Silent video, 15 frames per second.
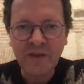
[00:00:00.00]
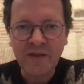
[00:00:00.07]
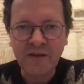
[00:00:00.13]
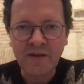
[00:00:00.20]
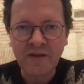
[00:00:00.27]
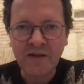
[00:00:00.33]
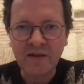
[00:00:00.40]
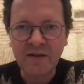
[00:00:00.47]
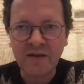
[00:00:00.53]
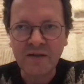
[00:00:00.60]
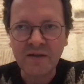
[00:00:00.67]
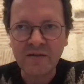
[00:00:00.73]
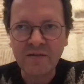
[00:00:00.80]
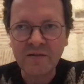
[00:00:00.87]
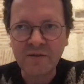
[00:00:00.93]

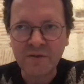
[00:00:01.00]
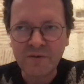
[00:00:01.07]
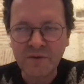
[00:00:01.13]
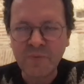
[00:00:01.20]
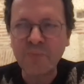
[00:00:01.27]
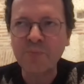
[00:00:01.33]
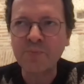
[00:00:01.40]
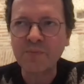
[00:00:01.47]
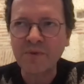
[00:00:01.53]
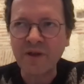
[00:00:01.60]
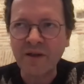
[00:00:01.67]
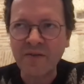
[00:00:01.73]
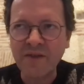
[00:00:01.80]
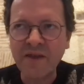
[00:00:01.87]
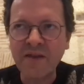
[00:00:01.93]

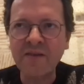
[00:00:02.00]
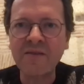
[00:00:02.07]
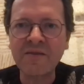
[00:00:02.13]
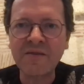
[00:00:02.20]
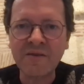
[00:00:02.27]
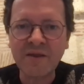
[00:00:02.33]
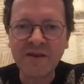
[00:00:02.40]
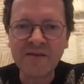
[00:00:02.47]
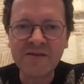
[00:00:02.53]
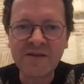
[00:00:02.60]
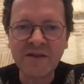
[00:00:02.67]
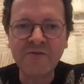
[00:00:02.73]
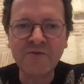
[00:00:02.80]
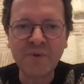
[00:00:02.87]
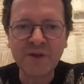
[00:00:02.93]
And then the next
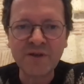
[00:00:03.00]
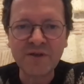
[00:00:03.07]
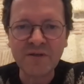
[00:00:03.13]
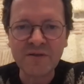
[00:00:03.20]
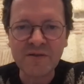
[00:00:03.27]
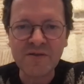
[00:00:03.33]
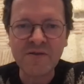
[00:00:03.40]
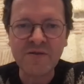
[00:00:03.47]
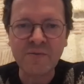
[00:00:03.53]
set of questions is,